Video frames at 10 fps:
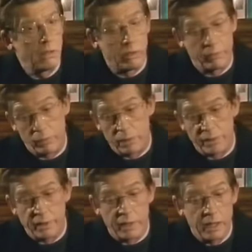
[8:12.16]
Or if you
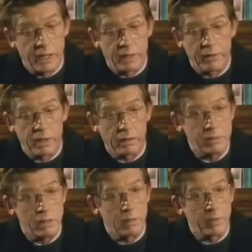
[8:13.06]
want to deny it,
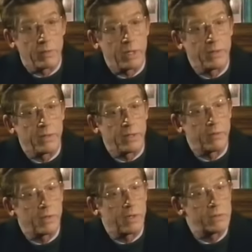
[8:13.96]
I'll solemnly write down
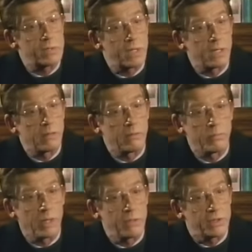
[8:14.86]
everything you say
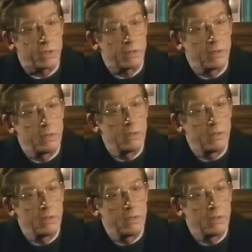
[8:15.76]
and publish it.